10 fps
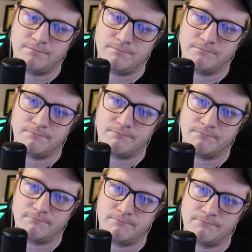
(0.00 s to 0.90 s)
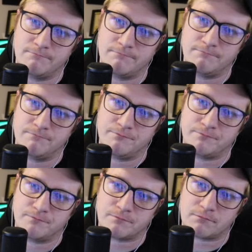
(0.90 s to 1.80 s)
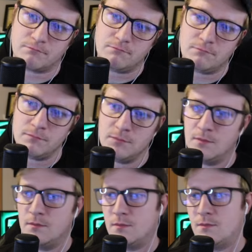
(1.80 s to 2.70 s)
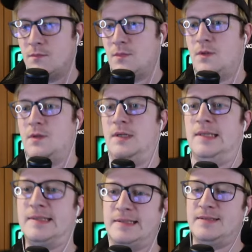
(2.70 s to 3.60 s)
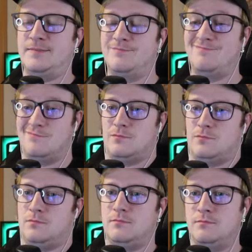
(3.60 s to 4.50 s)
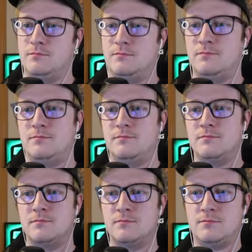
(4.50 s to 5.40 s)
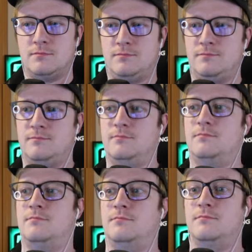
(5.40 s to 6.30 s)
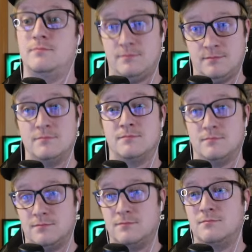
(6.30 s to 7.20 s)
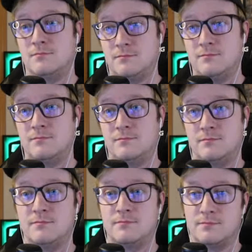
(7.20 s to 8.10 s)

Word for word: So. I'm hi I'm I'm hyped for it. Plus, it's yeah. I'm already gonna need four of them for Jester and stuff, so I wanted wanted to try it with the other girl too.